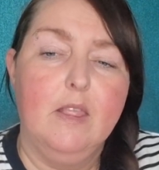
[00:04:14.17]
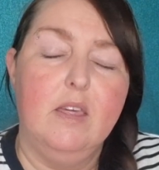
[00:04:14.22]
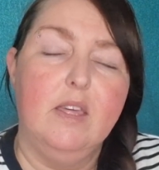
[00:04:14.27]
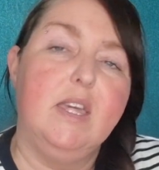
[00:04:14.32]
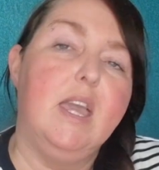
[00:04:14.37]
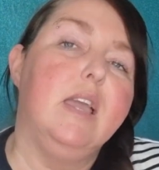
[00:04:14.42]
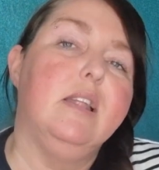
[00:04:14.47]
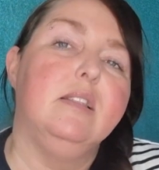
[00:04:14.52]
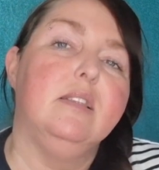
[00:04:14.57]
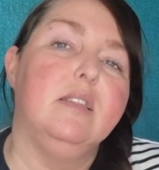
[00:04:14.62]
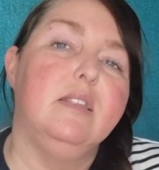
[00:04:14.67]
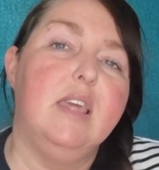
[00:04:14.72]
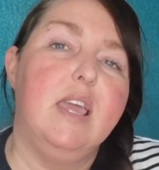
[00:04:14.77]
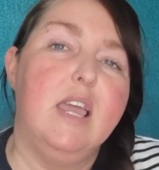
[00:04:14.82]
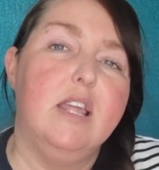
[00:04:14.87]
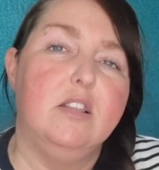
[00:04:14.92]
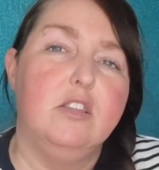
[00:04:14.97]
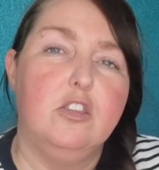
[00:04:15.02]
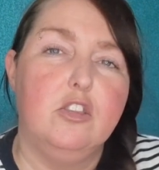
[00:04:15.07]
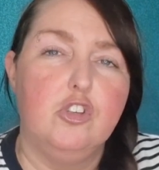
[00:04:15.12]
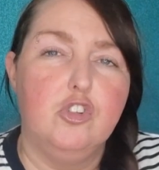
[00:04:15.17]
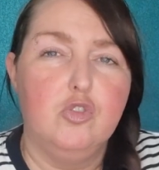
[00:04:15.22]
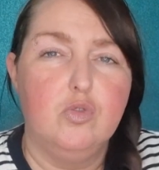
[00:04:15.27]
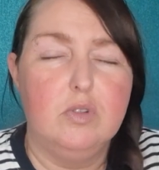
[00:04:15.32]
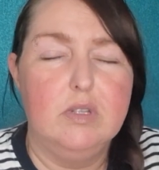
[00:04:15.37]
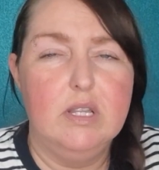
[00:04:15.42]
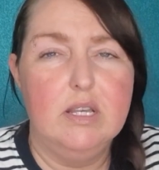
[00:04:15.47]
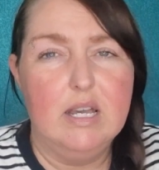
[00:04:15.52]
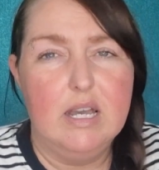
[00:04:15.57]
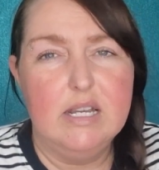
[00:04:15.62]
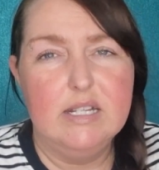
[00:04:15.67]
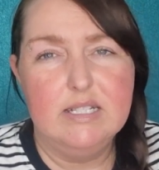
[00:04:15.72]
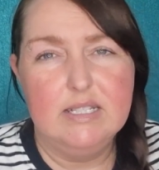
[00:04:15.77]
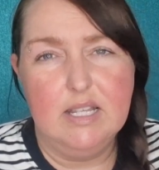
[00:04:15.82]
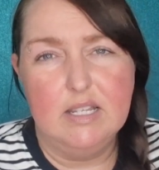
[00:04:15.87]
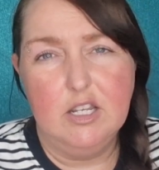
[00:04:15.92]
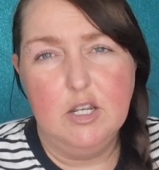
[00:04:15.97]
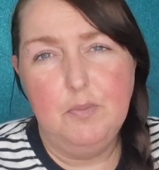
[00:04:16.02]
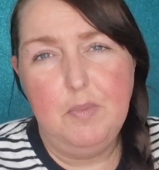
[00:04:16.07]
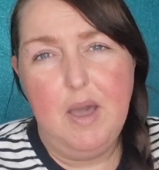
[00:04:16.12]
like, kind of the end of the show and the last
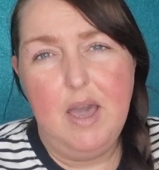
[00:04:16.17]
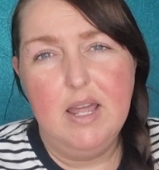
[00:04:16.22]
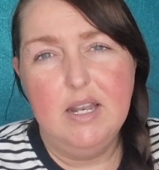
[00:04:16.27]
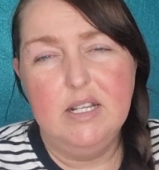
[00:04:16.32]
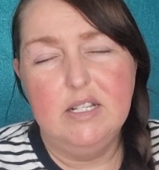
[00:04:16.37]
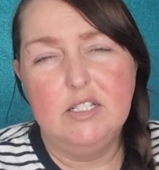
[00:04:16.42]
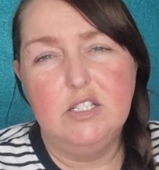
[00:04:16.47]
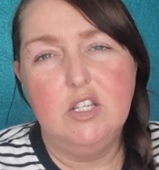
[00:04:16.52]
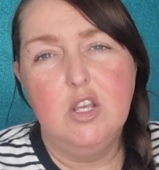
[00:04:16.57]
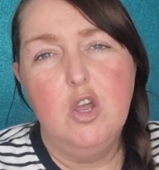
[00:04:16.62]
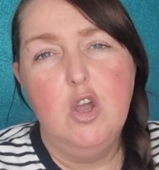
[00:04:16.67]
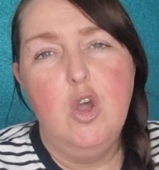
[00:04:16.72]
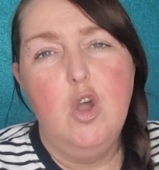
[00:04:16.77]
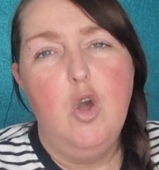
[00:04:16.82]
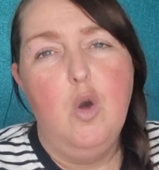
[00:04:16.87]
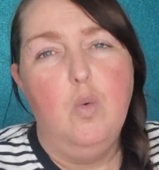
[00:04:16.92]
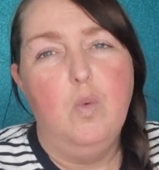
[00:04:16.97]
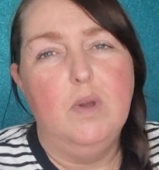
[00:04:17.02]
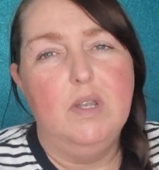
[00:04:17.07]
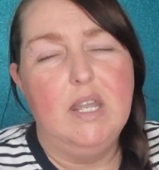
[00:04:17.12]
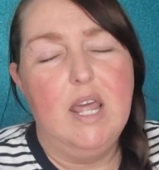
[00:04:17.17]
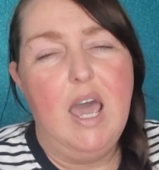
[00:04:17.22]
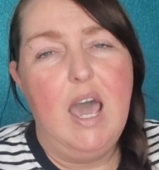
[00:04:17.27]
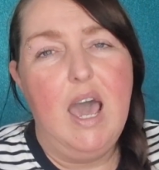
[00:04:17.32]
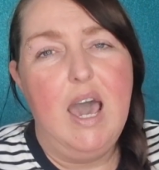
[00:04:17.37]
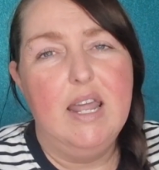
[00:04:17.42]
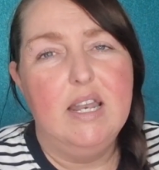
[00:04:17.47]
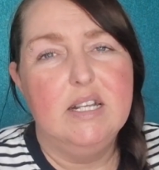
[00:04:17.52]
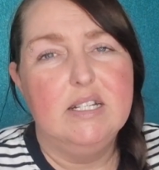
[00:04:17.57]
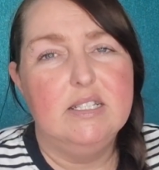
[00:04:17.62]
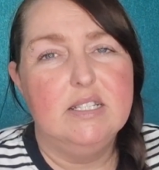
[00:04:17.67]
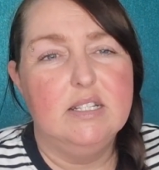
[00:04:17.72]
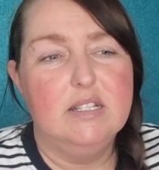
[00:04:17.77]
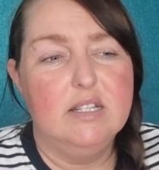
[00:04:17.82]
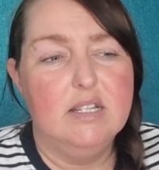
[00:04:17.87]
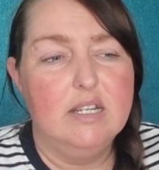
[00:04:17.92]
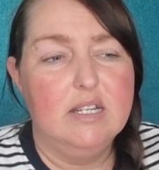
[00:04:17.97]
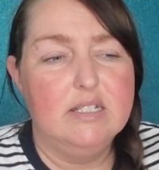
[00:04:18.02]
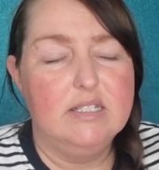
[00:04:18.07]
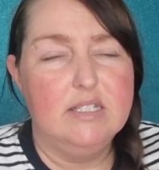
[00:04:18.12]
dinner parties, when
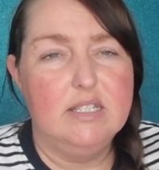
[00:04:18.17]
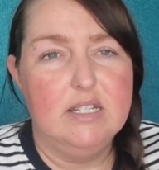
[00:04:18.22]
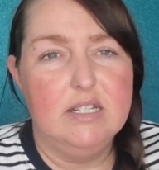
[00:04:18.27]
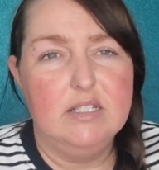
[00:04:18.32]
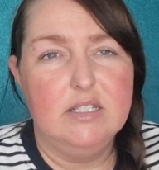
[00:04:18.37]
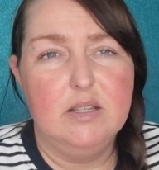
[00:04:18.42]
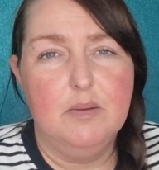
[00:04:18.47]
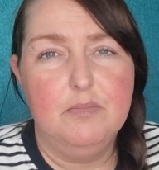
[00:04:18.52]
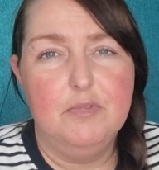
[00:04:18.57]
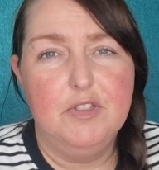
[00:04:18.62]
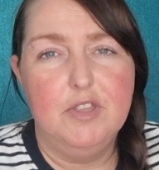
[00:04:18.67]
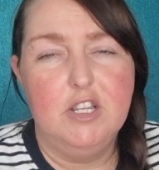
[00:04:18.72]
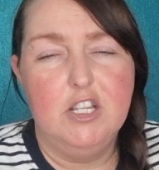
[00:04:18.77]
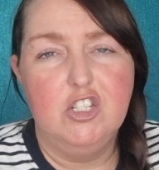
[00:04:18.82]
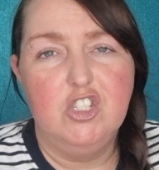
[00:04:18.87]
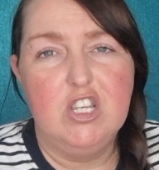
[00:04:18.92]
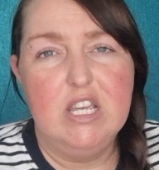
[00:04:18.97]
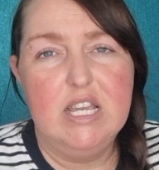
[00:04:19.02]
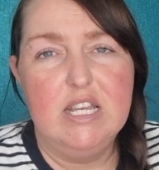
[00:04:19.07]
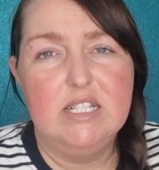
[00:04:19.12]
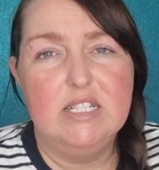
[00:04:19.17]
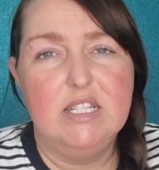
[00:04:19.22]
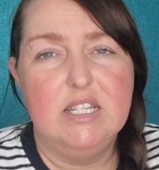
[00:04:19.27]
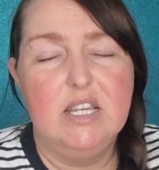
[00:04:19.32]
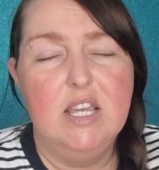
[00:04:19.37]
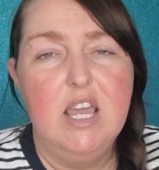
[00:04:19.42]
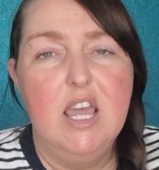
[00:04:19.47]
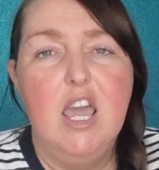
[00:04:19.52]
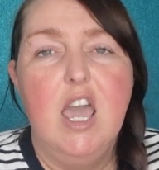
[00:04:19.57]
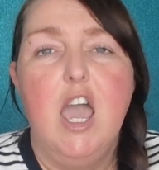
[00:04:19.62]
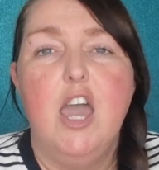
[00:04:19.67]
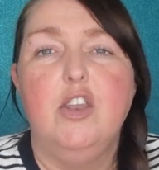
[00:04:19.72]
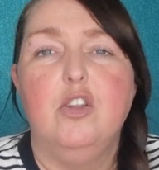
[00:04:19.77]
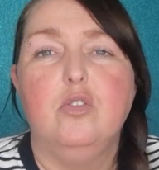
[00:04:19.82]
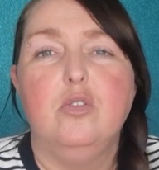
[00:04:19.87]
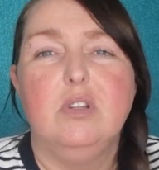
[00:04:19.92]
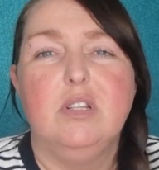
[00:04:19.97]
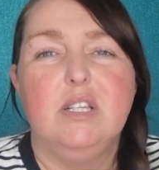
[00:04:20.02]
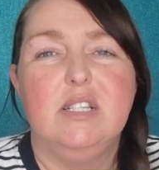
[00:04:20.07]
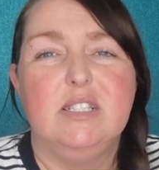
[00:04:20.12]
Harrison had said something to Jesse, and
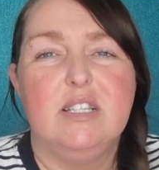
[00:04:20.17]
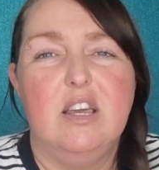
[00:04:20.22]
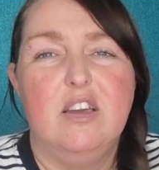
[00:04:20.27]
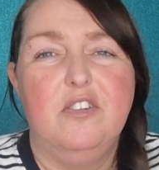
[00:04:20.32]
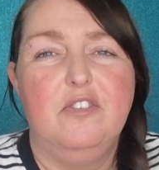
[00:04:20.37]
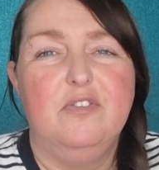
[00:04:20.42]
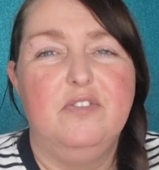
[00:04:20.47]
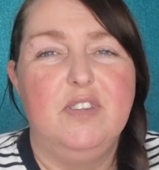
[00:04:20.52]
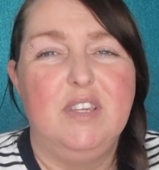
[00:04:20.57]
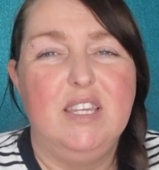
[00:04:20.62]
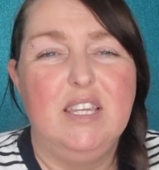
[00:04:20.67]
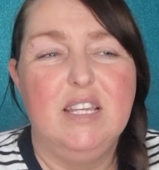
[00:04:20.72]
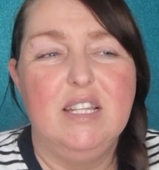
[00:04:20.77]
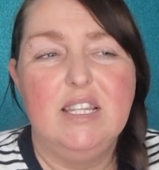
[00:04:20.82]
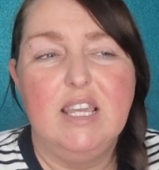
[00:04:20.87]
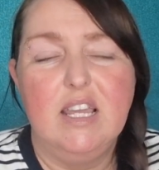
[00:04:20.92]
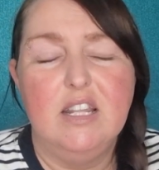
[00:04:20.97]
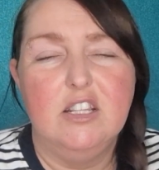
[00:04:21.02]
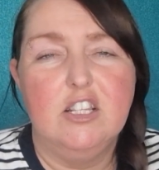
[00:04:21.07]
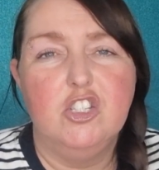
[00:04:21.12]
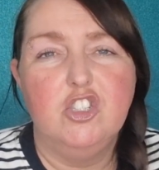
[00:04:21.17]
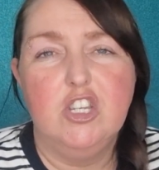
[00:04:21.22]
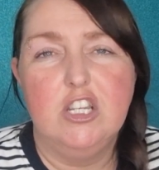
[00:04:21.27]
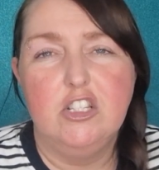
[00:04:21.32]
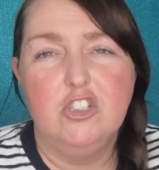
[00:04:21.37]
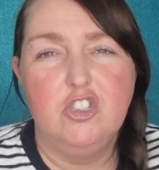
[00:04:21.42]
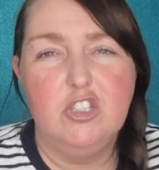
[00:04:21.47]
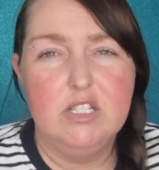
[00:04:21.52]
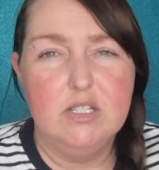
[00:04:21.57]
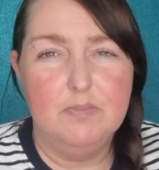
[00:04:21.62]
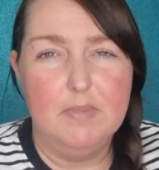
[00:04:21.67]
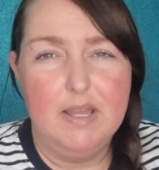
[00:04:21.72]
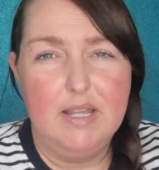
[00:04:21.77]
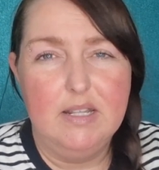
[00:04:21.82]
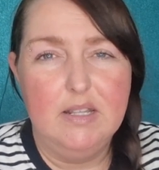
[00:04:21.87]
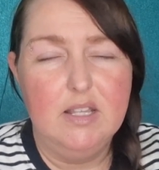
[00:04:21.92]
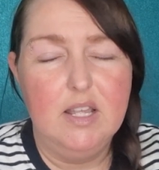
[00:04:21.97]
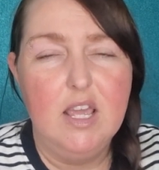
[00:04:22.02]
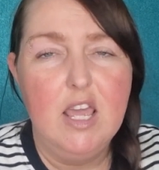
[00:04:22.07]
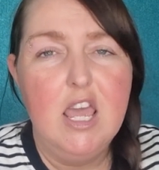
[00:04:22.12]
it looked as if he had kind of changed his
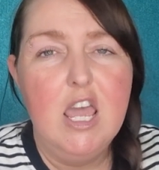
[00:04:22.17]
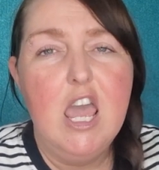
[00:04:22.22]
mind.